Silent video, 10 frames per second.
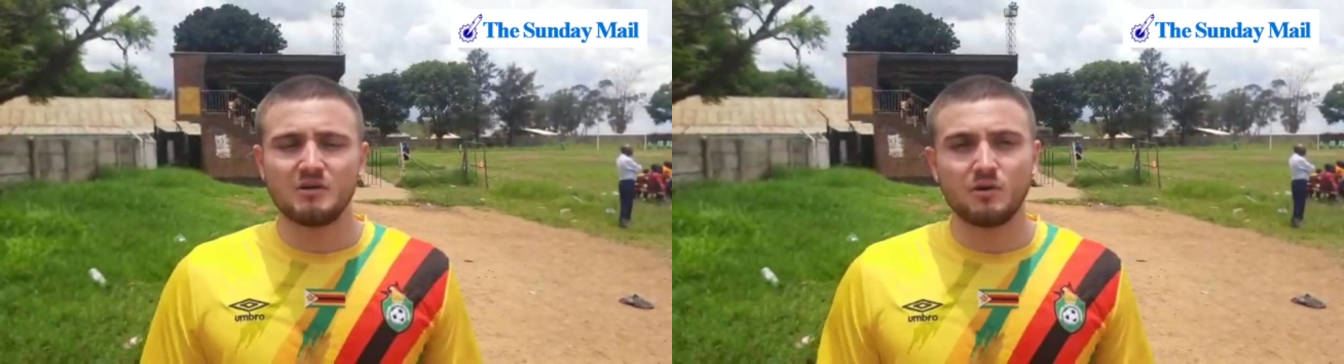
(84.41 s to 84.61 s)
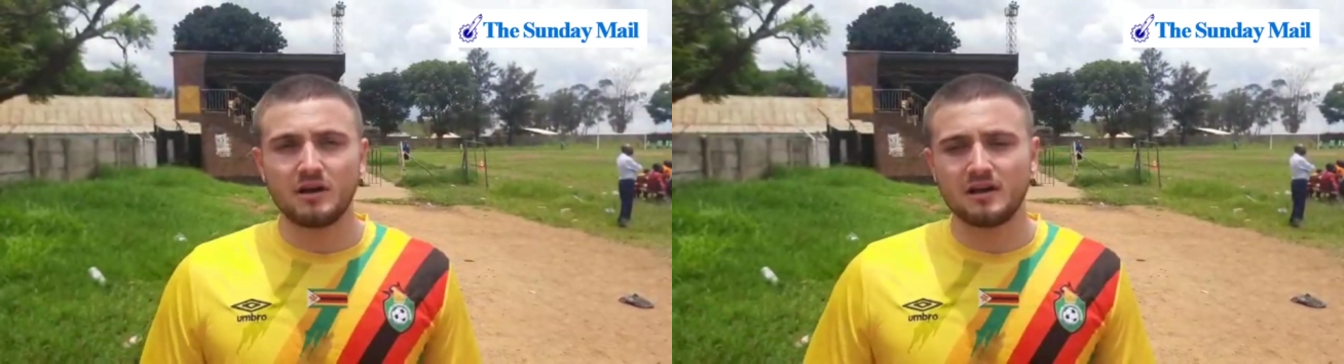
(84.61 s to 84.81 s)

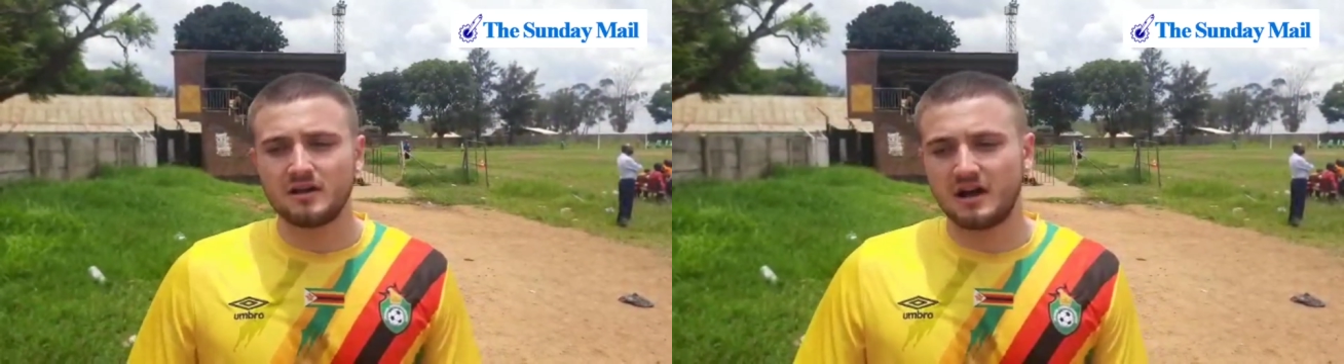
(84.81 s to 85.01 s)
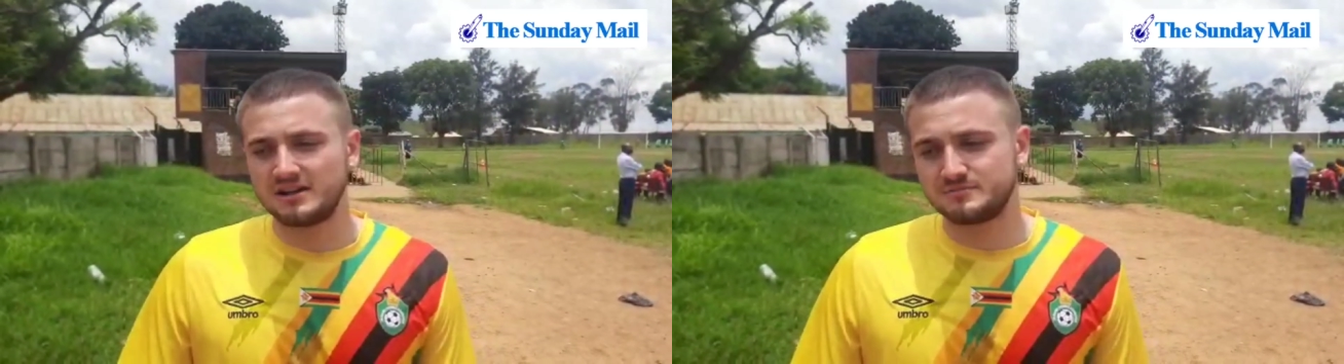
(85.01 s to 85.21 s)

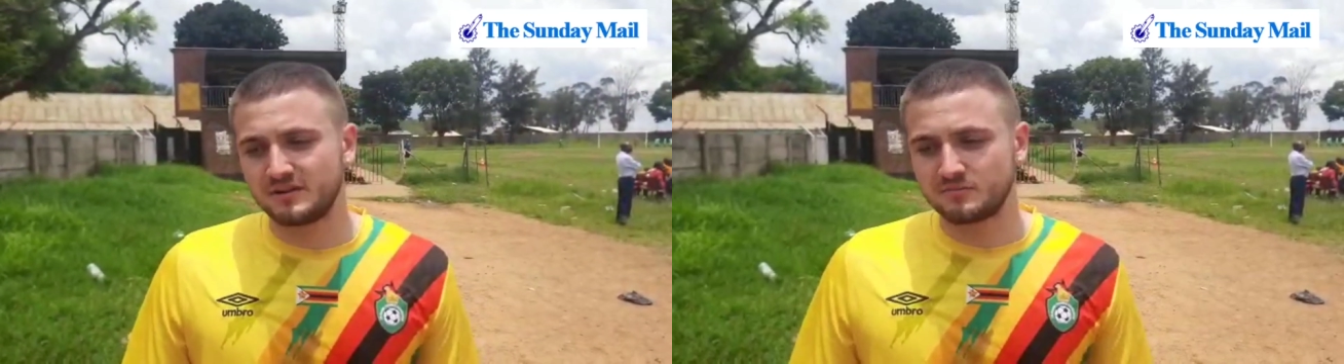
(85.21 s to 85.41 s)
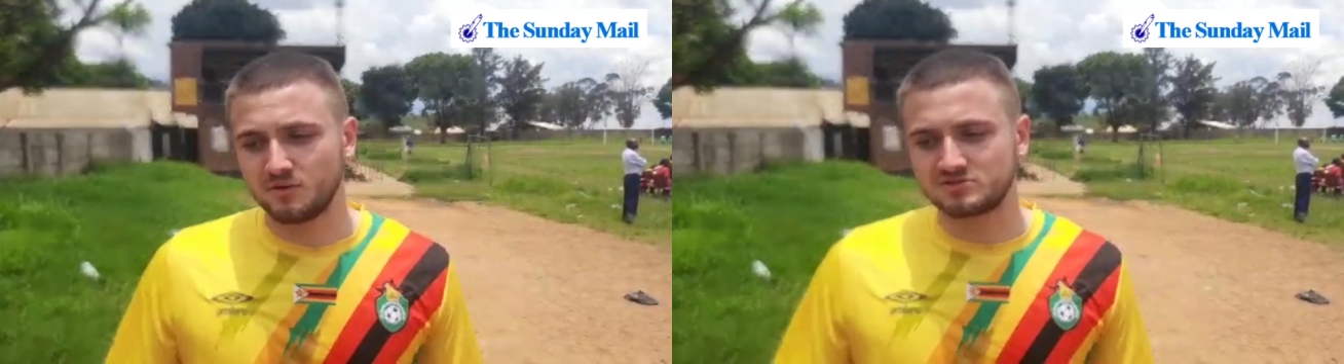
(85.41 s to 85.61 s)
where I
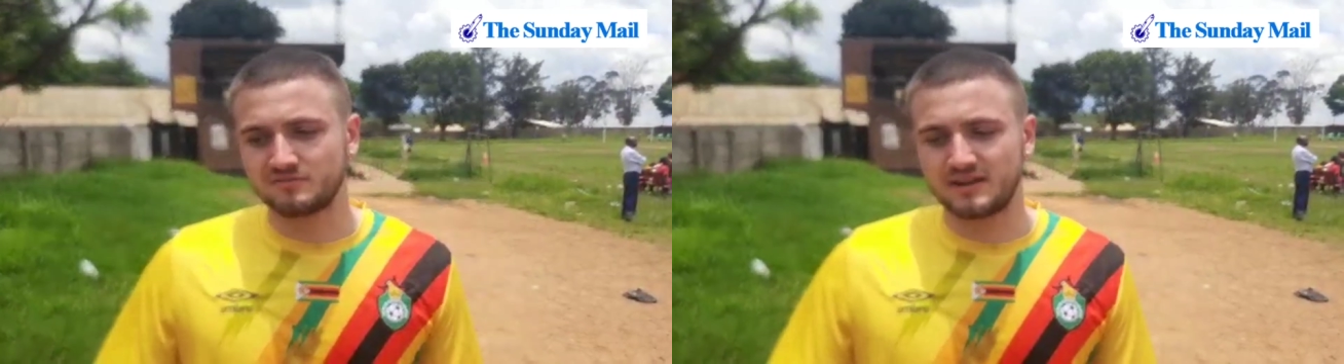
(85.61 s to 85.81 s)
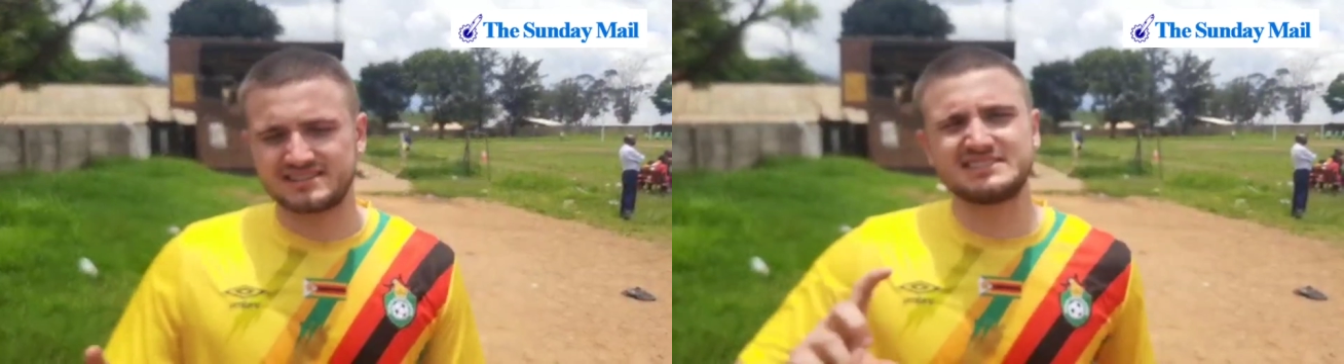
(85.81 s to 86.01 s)
spent most
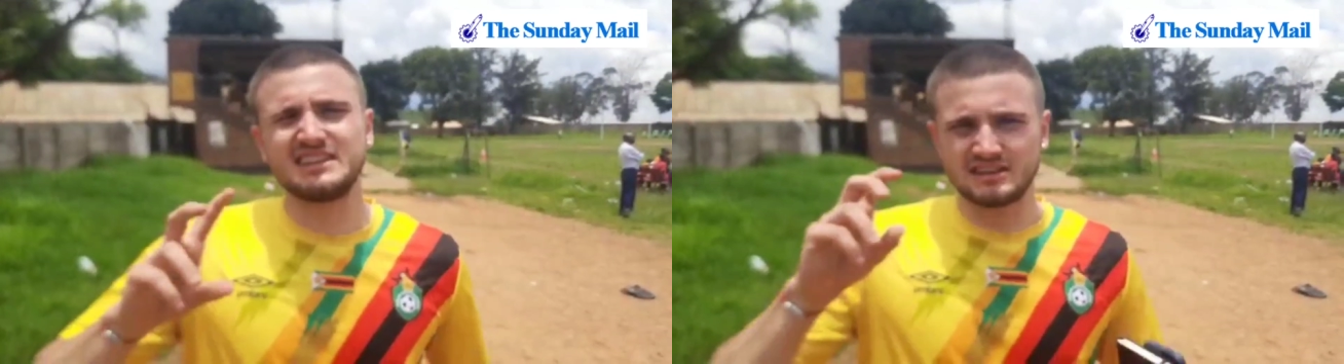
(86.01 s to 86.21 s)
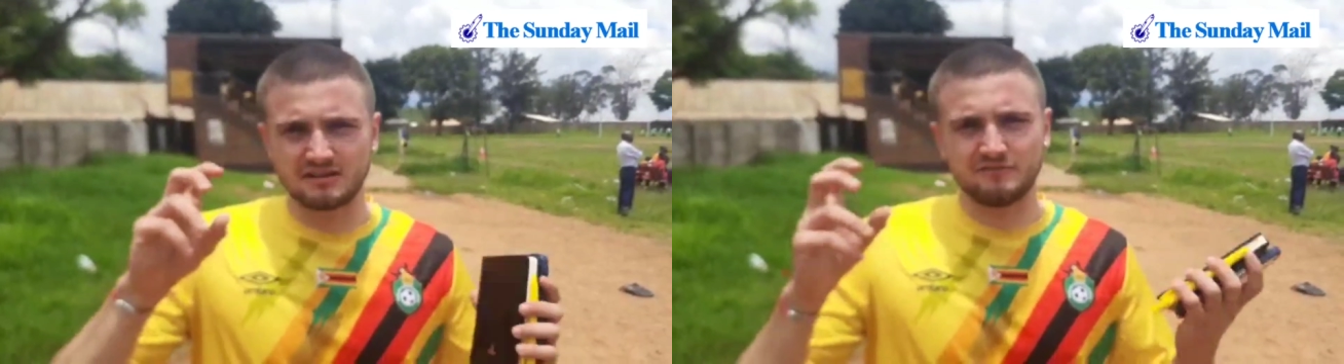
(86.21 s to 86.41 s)
of my
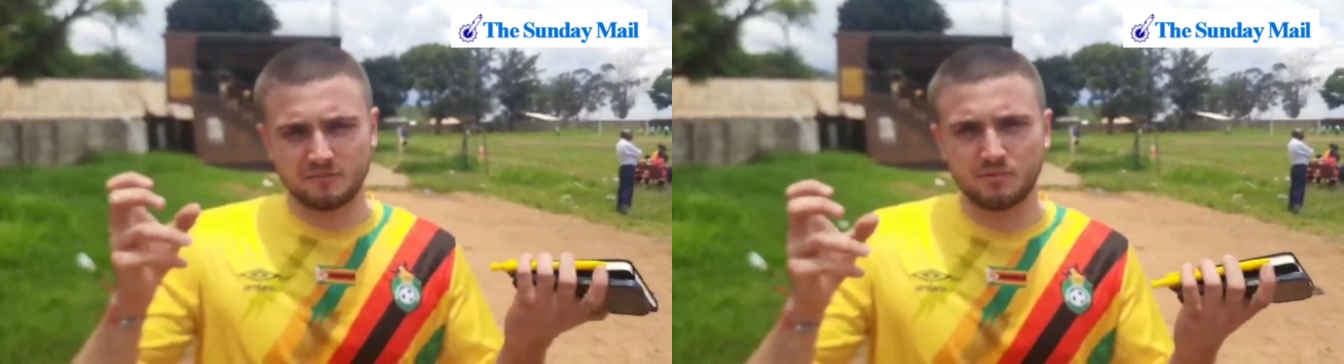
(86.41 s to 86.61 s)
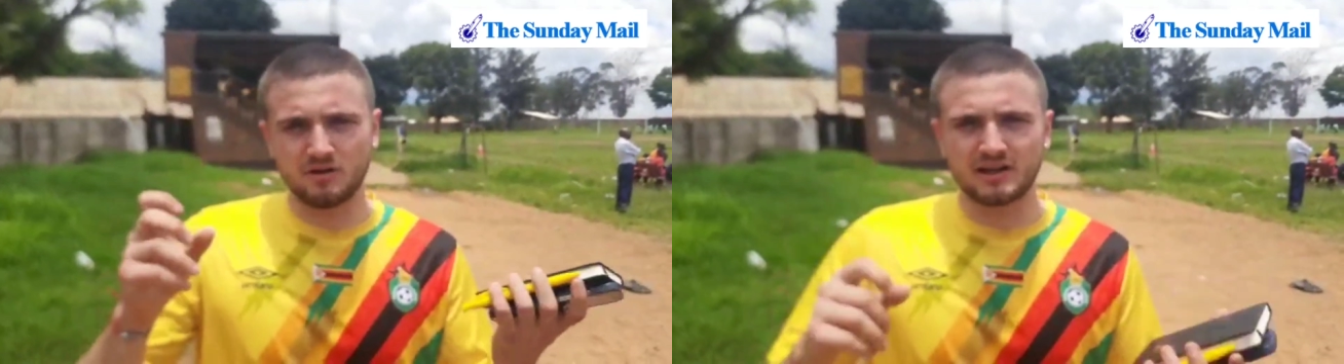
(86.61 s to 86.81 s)
senior
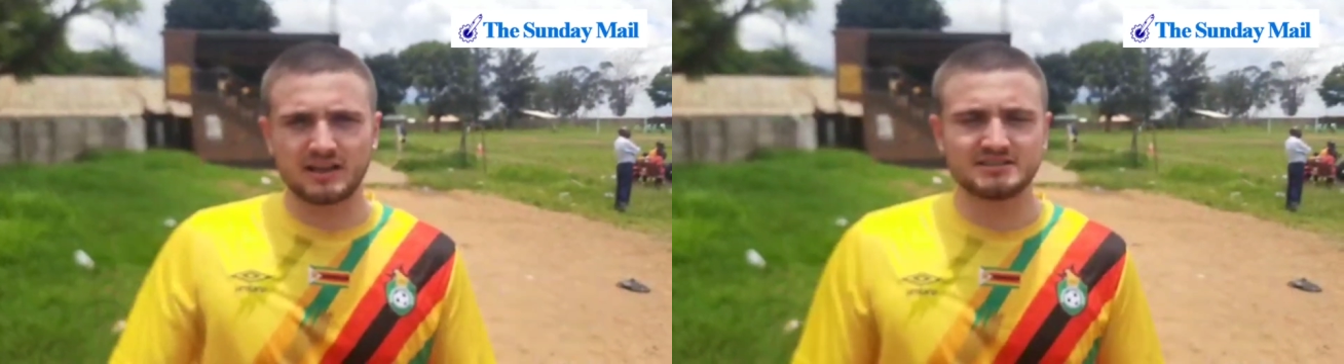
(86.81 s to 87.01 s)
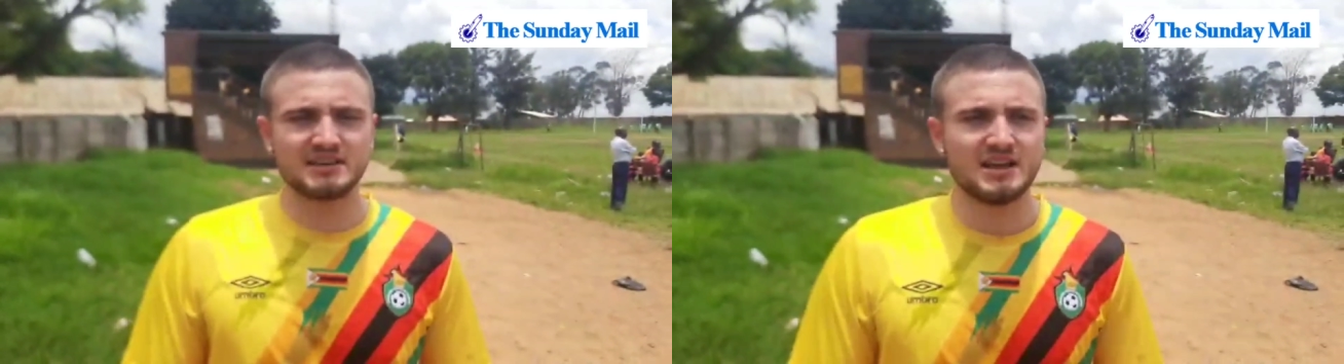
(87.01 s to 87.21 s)
football, I
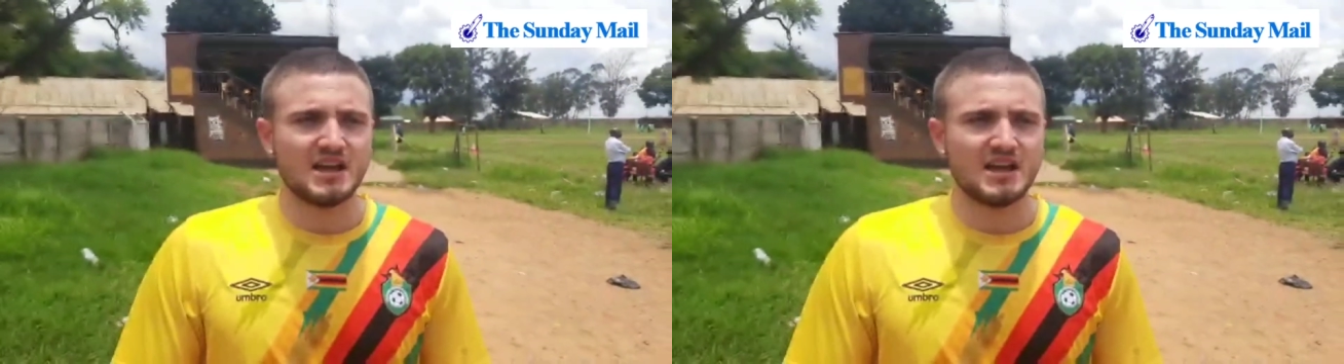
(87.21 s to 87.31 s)
guess.